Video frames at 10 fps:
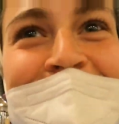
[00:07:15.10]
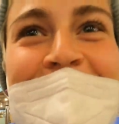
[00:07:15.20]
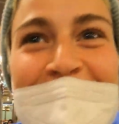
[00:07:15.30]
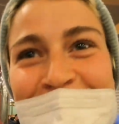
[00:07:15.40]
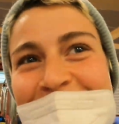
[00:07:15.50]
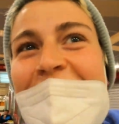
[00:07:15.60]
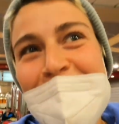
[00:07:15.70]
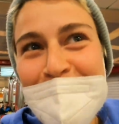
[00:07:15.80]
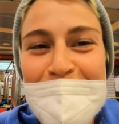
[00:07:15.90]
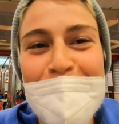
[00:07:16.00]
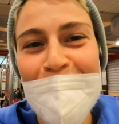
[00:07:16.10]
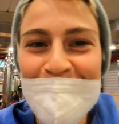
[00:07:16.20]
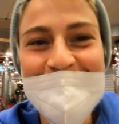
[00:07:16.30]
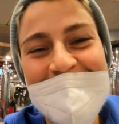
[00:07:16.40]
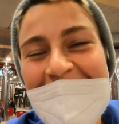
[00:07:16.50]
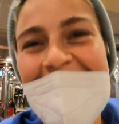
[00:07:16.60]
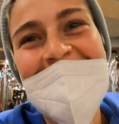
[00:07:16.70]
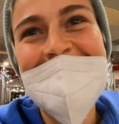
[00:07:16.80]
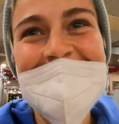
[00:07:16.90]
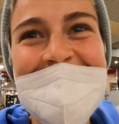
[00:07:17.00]
Because I'm the boss,
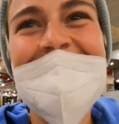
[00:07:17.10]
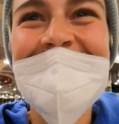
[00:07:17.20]
guys.